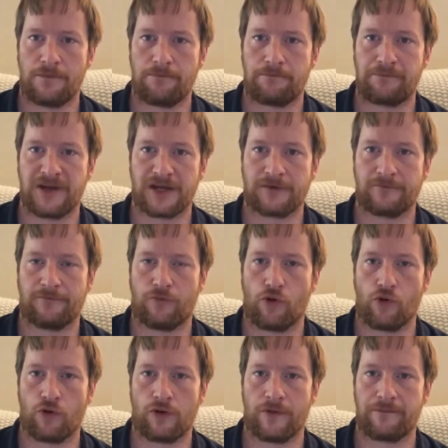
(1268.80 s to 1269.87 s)
pick
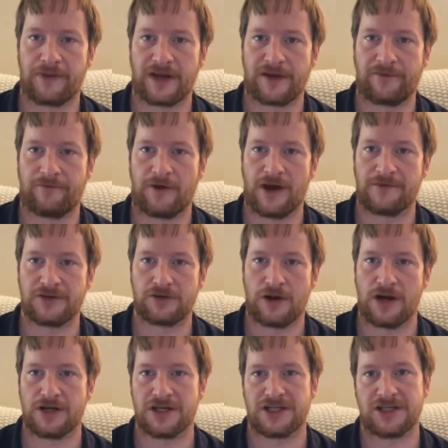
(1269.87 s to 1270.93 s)
4 and pick 5
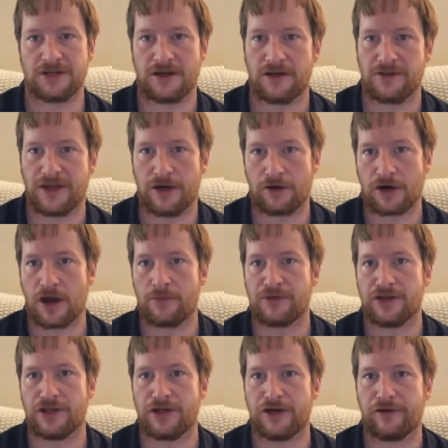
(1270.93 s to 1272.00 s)
strategies that are coming
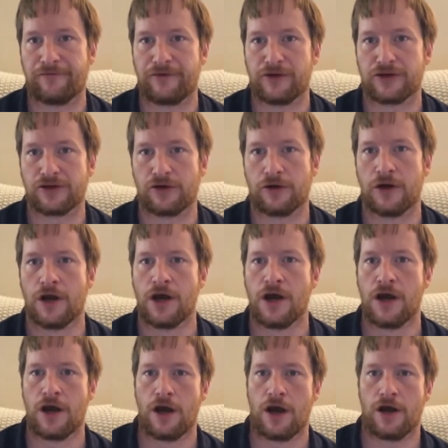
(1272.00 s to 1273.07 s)
in the near future.
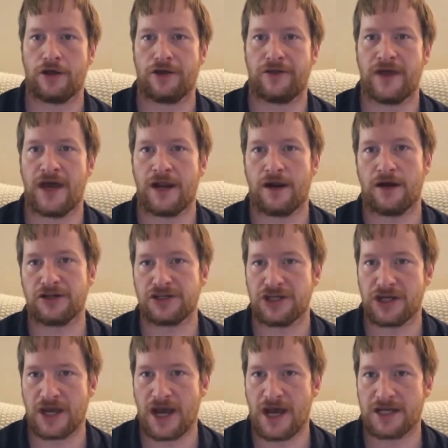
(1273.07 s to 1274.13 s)
Other than that, I'll see you
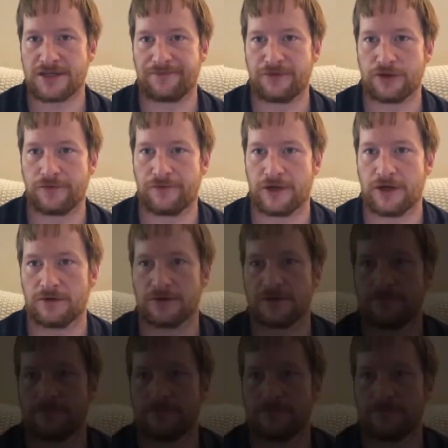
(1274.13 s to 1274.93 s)
guys in future videos.